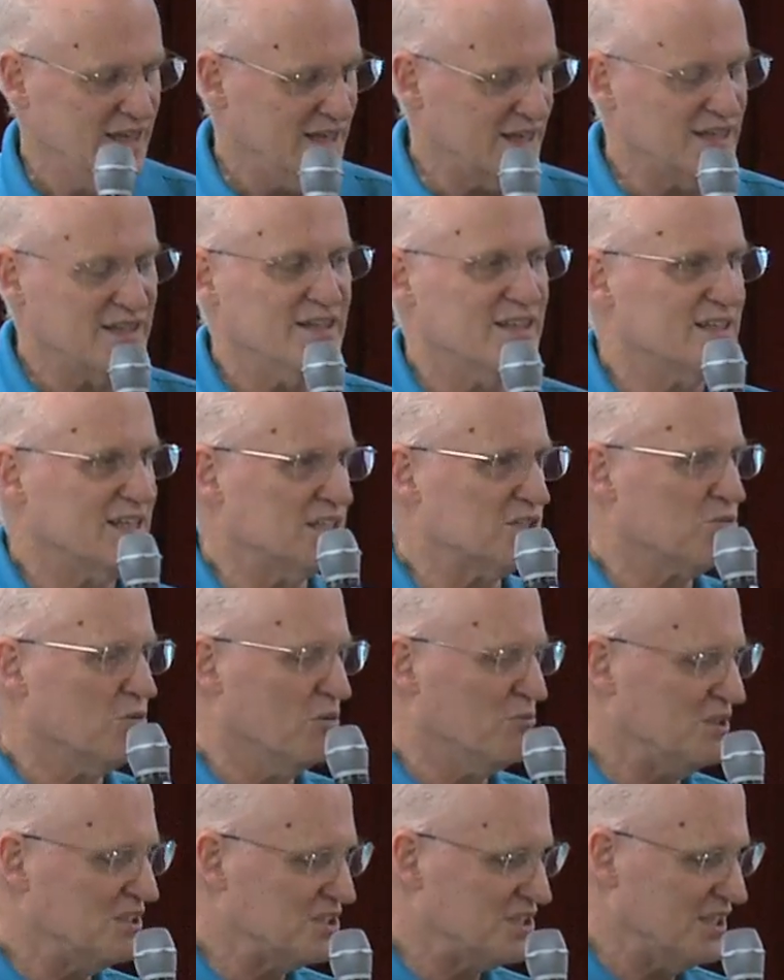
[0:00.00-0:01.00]
And I think that's
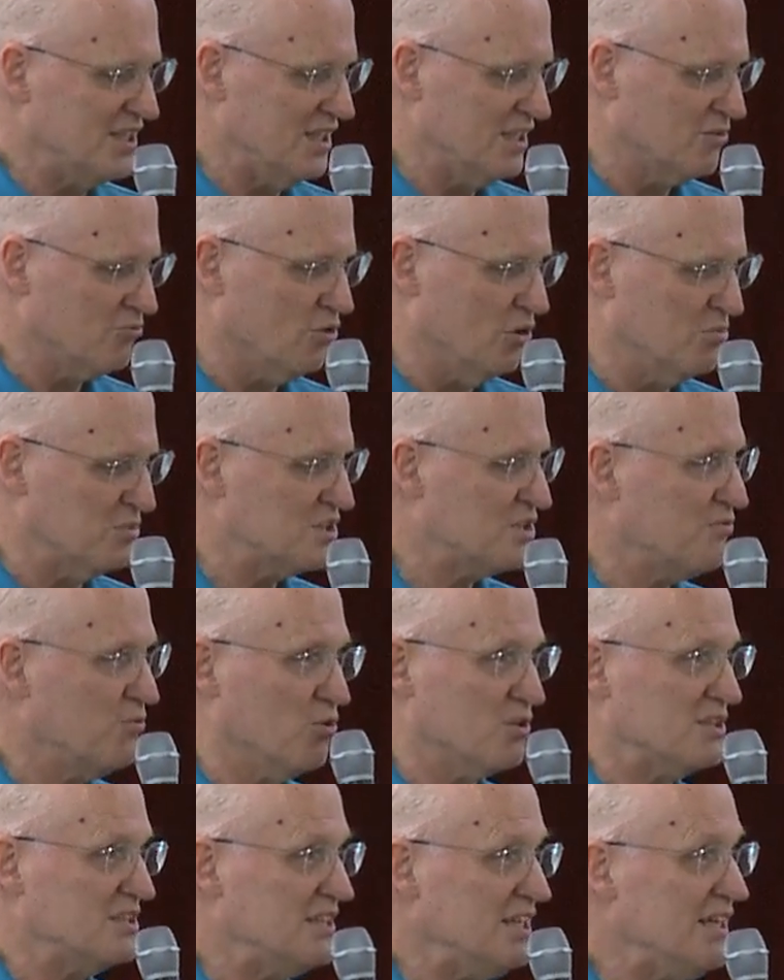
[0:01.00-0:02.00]
what we see in Romans
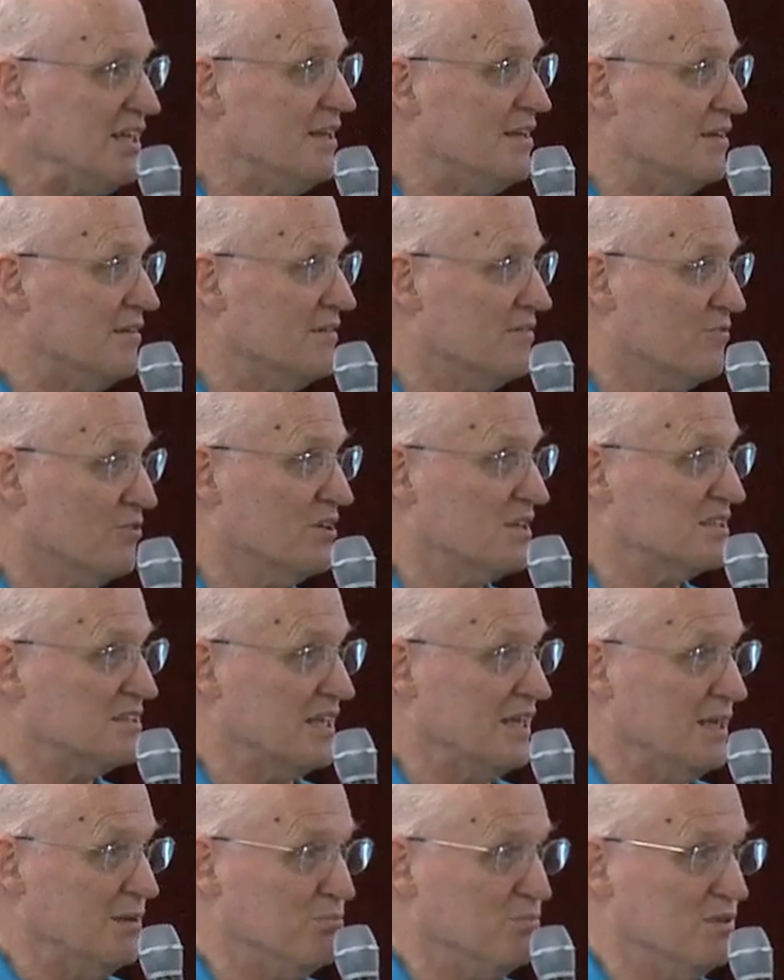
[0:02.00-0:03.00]
14, for
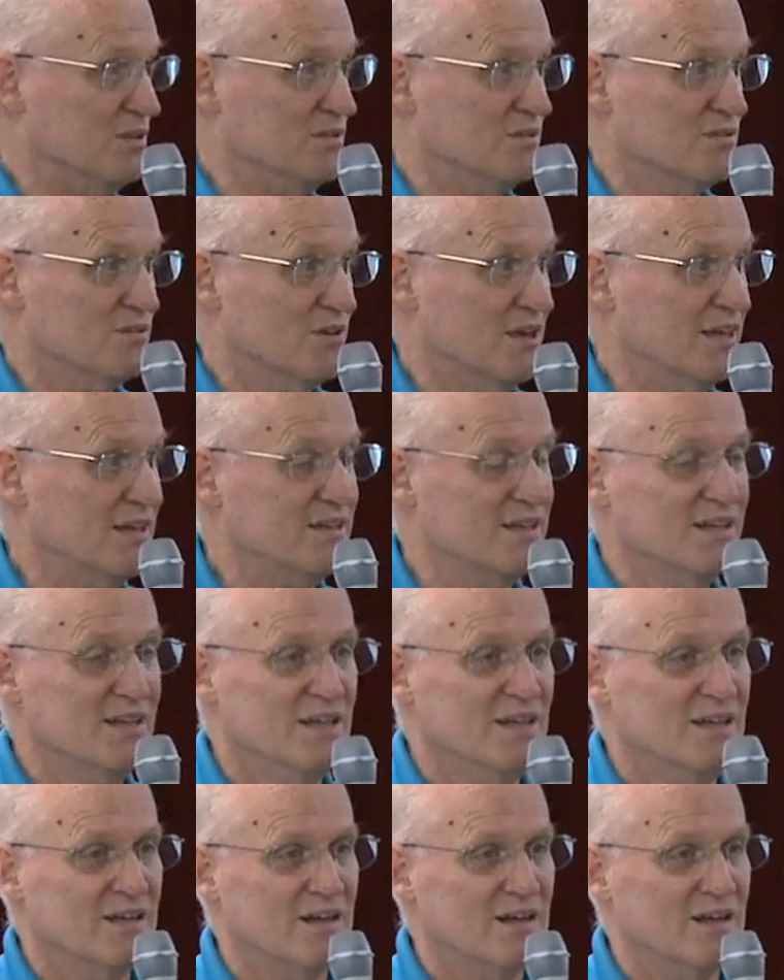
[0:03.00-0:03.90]
example, right?